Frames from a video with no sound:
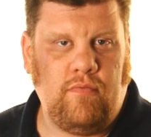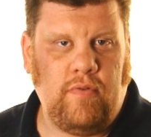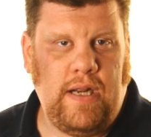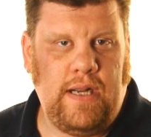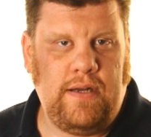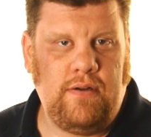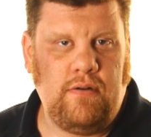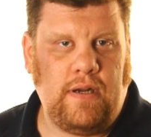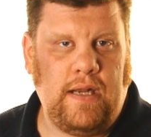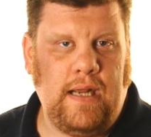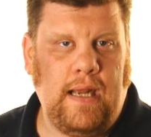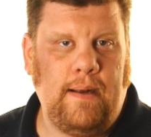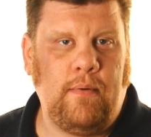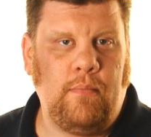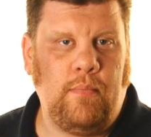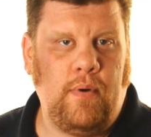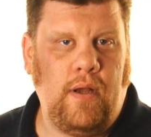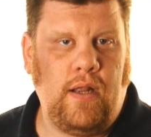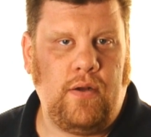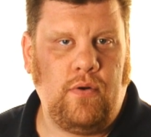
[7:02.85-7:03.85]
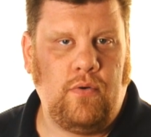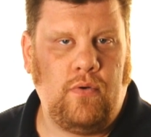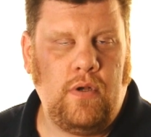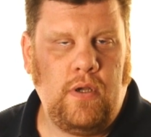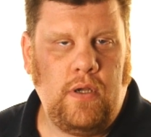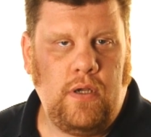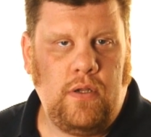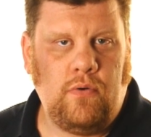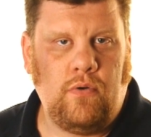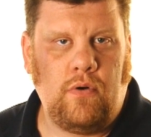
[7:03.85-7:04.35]
Read your camera manual
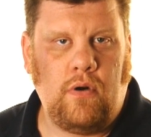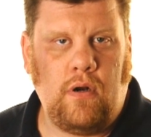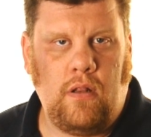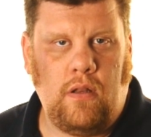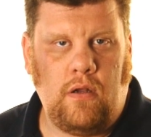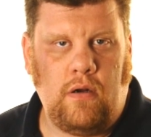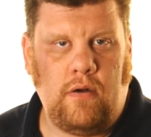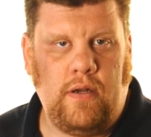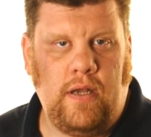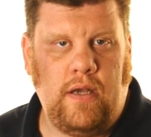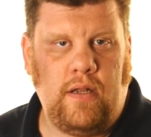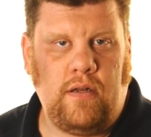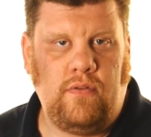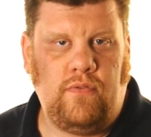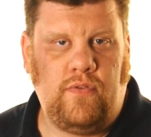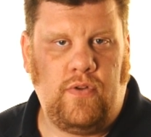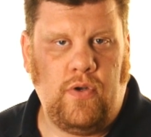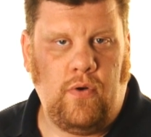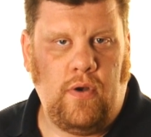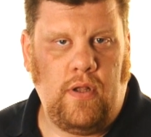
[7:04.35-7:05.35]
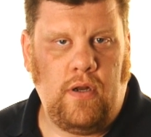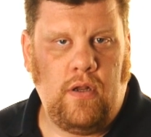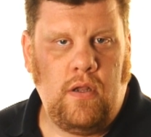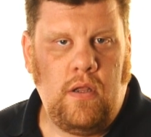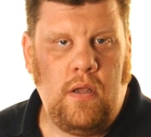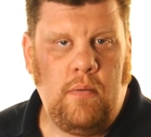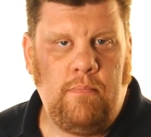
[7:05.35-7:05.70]
in order to learn how to do it.